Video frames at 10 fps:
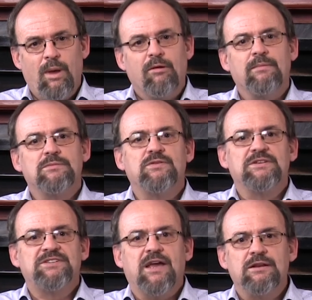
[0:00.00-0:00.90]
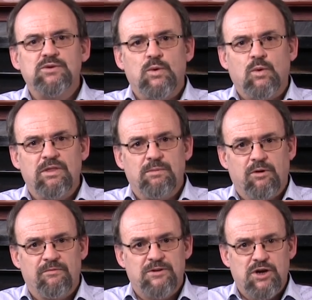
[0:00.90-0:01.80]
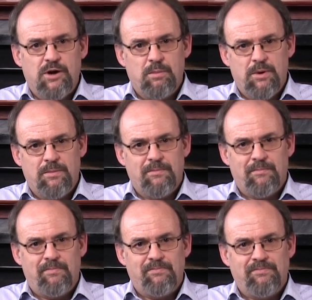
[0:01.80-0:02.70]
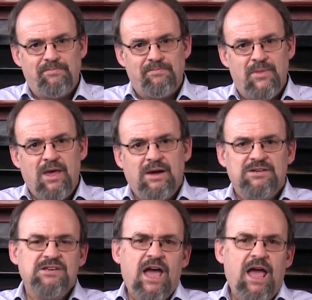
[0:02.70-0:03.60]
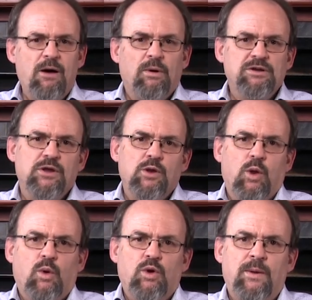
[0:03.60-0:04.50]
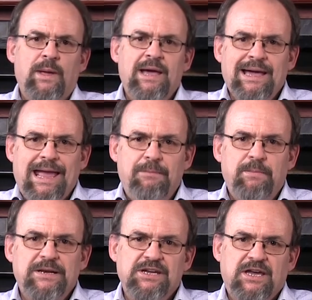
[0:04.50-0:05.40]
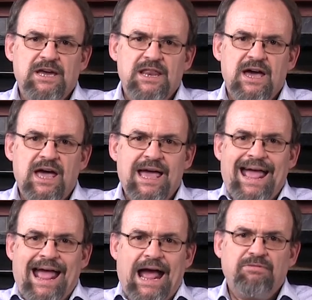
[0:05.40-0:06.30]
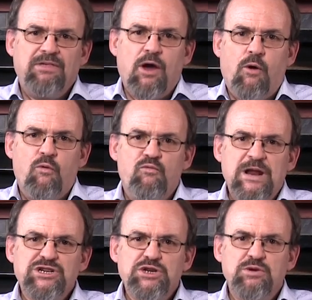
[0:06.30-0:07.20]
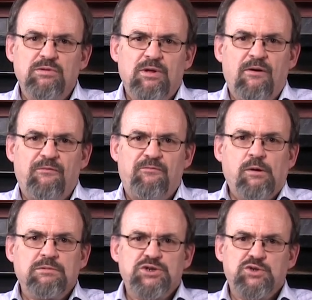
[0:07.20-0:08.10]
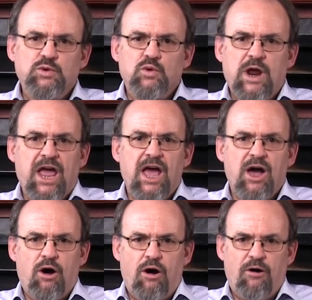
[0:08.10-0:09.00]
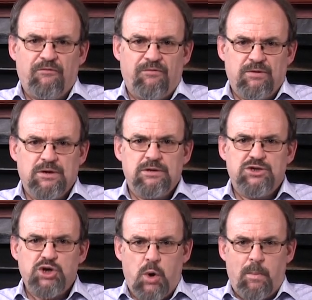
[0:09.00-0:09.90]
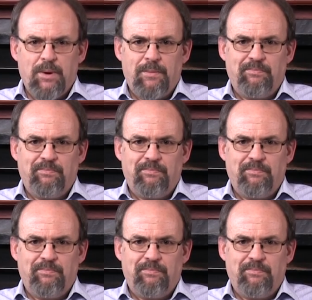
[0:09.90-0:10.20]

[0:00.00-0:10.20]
Welcome to the second talk in the book of Job. Today I want to look in particular at the original folk story of Job.